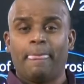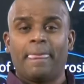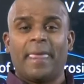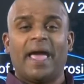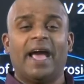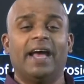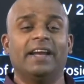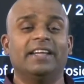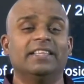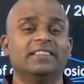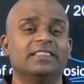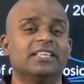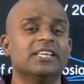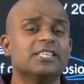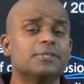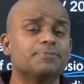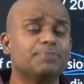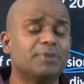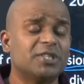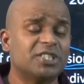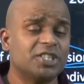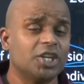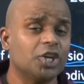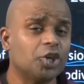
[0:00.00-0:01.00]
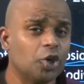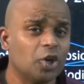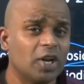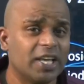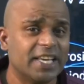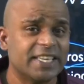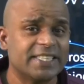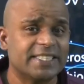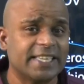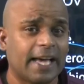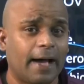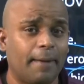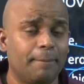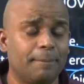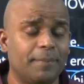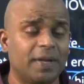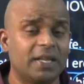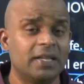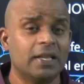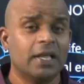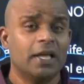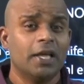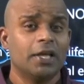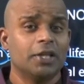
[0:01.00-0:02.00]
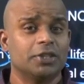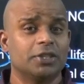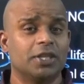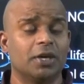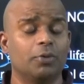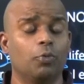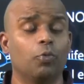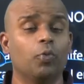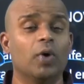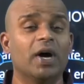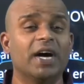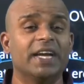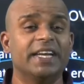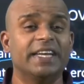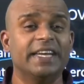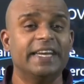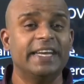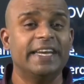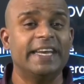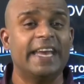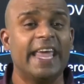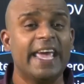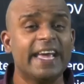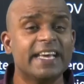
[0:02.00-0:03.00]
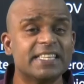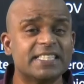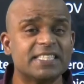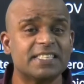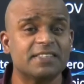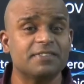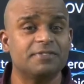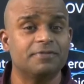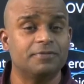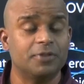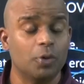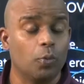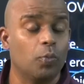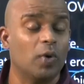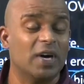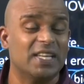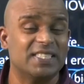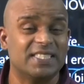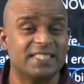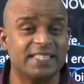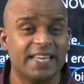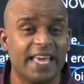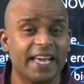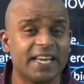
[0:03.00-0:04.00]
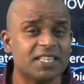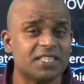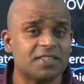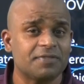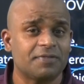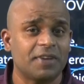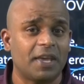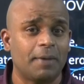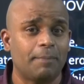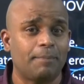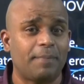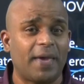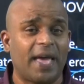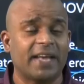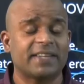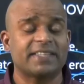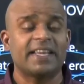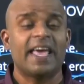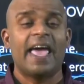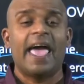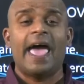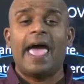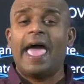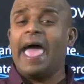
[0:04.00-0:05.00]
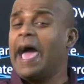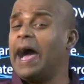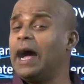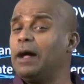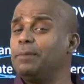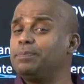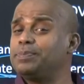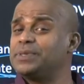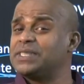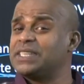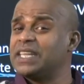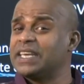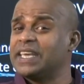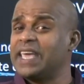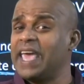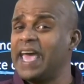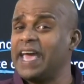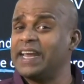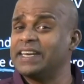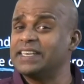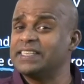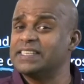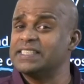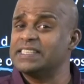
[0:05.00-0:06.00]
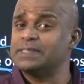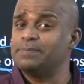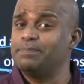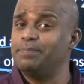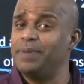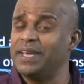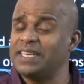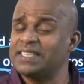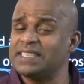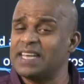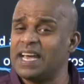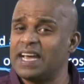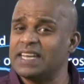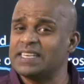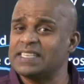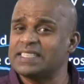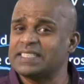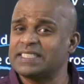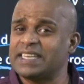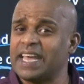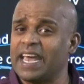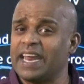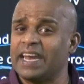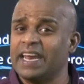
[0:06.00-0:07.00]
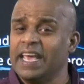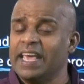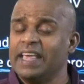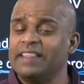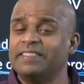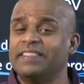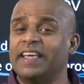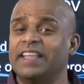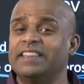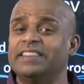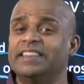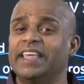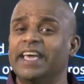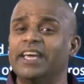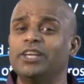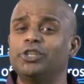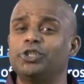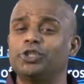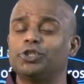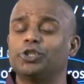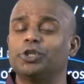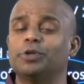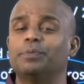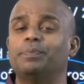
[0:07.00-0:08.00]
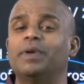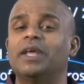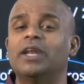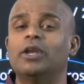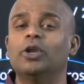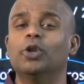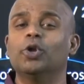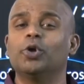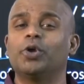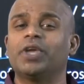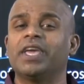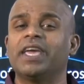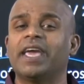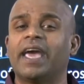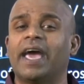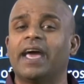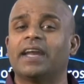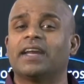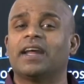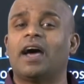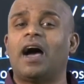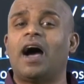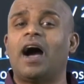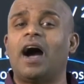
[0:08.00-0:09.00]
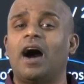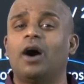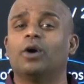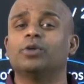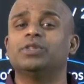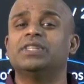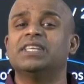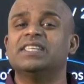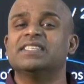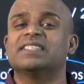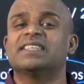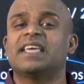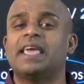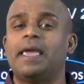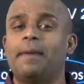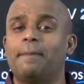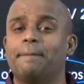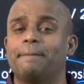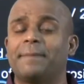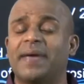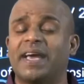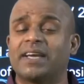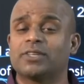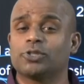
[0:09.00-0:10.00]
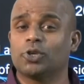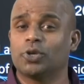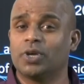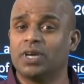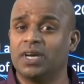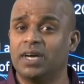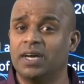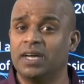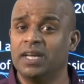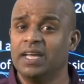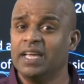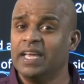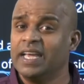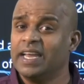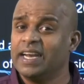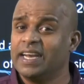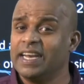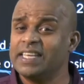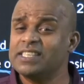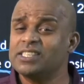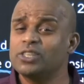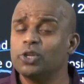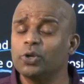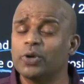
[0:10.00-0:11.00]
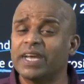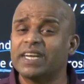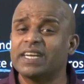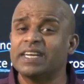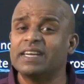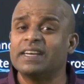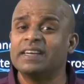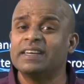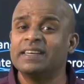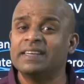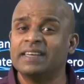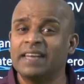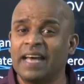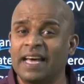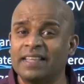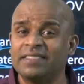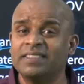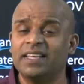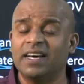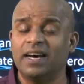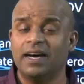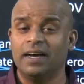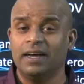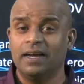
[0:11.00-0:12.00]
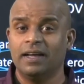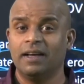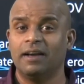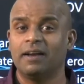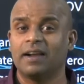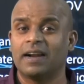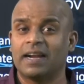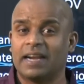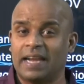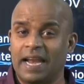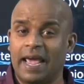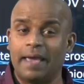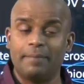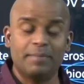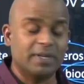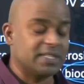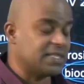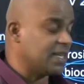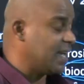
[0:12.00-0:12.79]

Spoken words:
And in this particular example, the words negative impact help the candidates better understand that they should be looking at how these impacts occur. Let's look at another climate